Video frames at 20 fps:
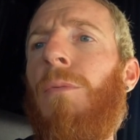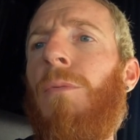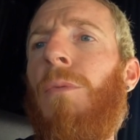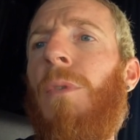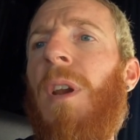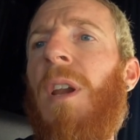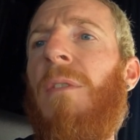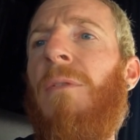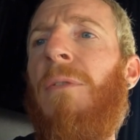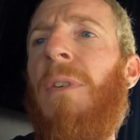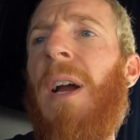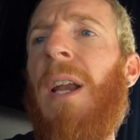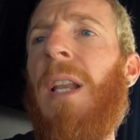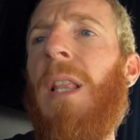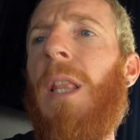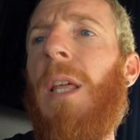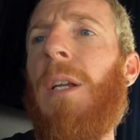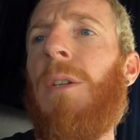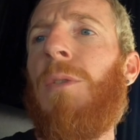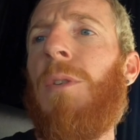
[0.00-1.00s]
redefined
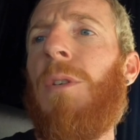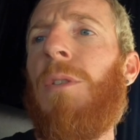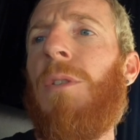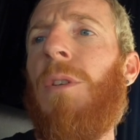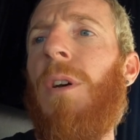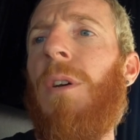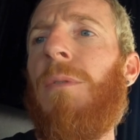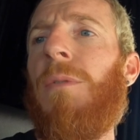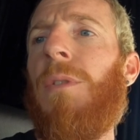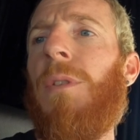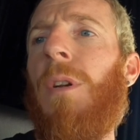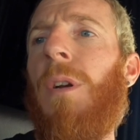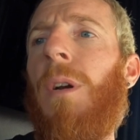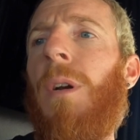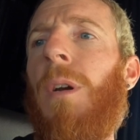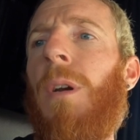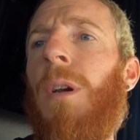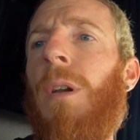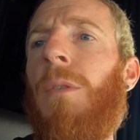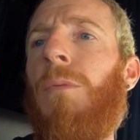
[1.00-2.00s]
electric soft
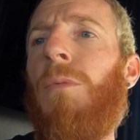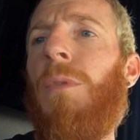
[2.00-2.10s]
start,